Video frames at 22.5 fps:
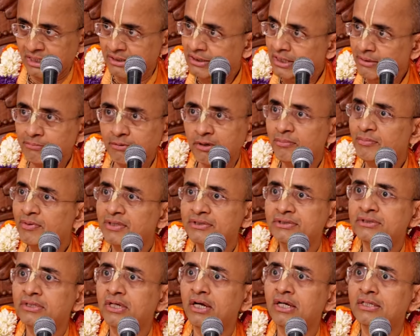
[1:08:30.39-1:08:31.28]
And then
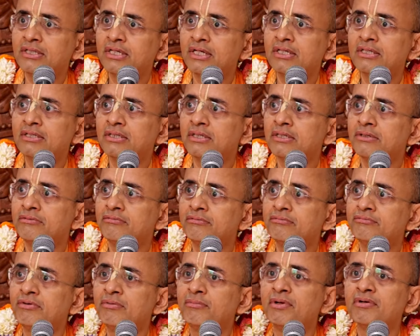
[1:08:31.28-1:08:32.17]
Prabhupada saw that
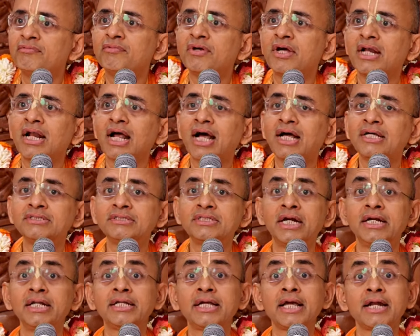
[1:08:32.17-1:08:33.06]
uh, women were as
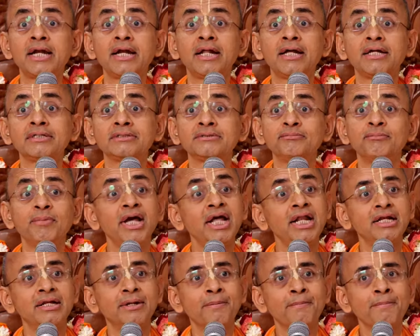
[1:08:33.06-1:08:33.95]
dedicated as
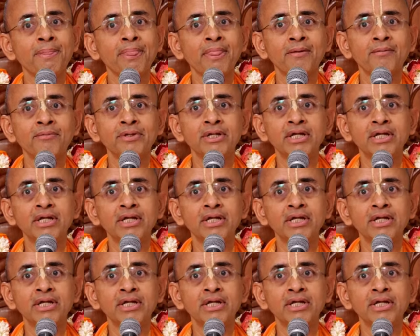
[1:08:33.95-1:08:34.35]
men